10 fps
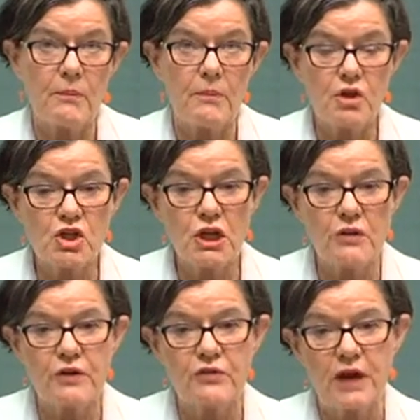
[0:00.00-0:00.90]

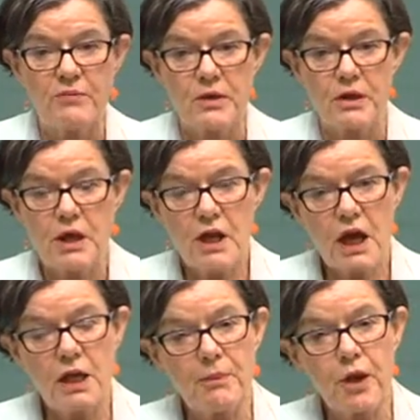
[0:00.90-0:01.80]
machinery of government
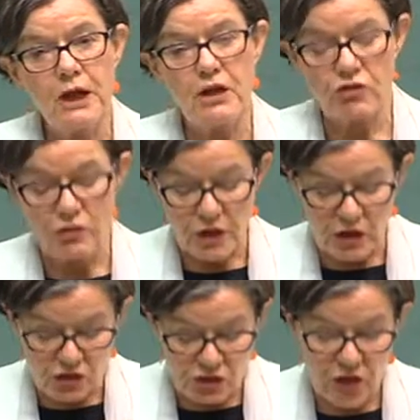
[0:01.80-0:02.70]
and applying it to
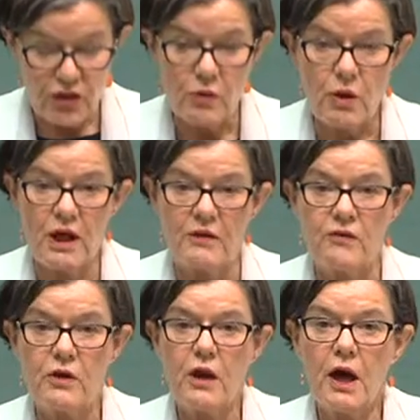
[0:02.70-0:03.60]
regions, I think, will
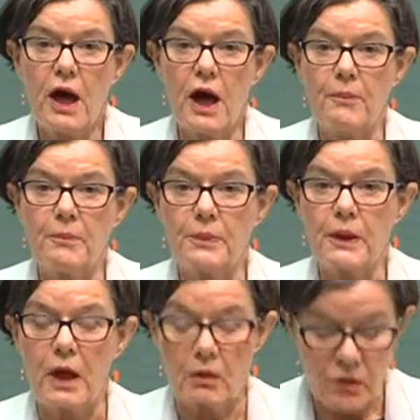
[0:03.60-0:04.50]
have
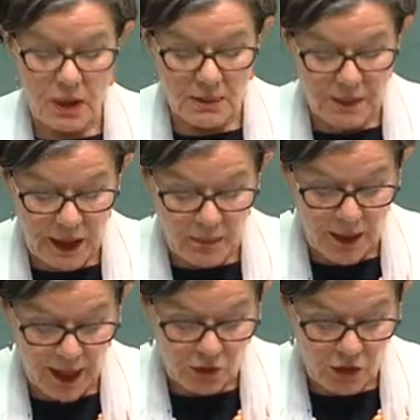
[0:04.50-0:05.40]
a really big
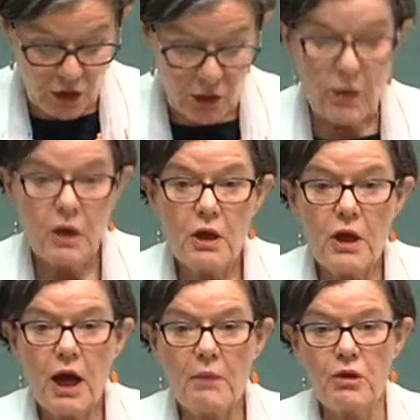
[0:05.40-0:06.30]
impact. So,
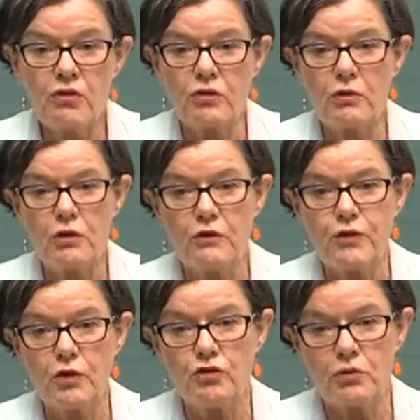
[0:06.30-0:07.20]
Minister, looking
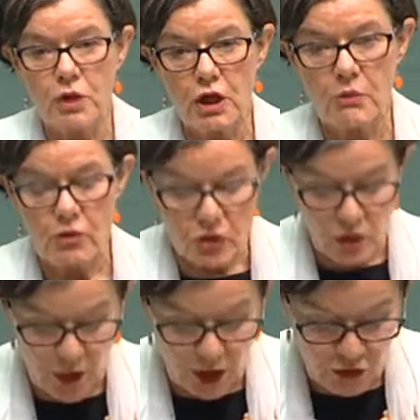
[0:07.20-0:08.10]
forward to working with
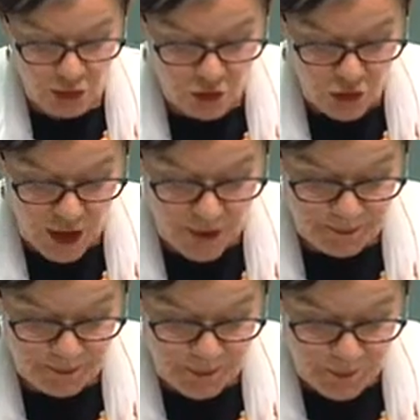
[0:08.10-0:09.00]
you as we do that.